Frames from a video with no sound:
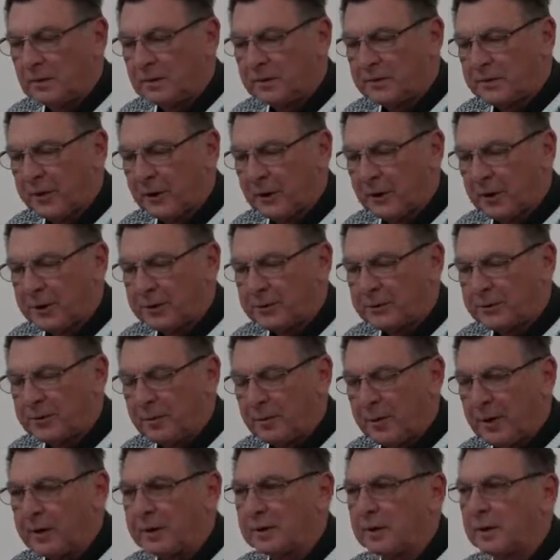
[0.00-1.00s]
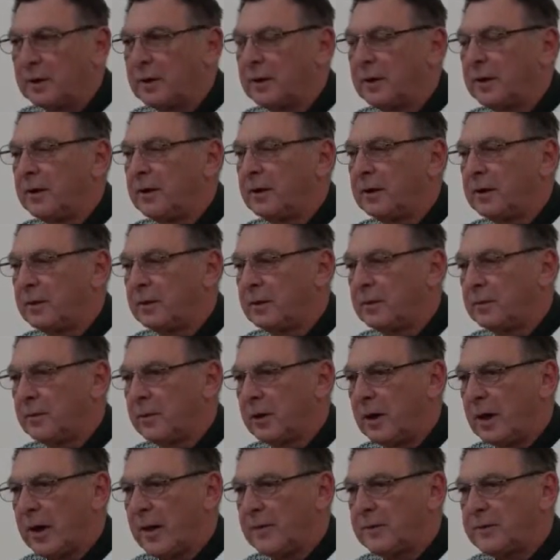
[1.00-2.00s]
was very instrumental in
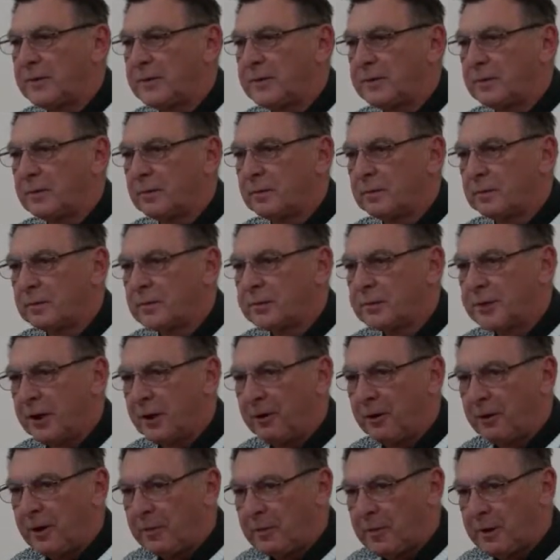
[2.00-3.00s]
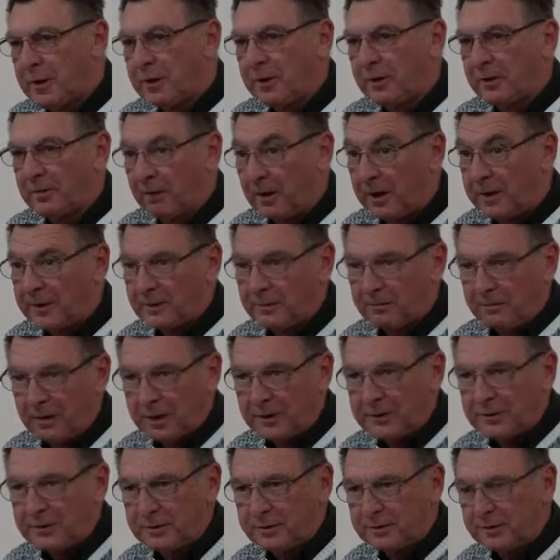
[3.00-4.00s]
perhaps steering me in the right
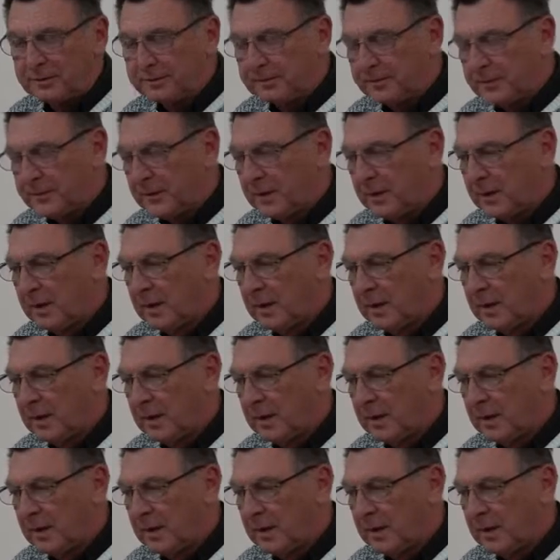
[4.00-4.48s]
direction.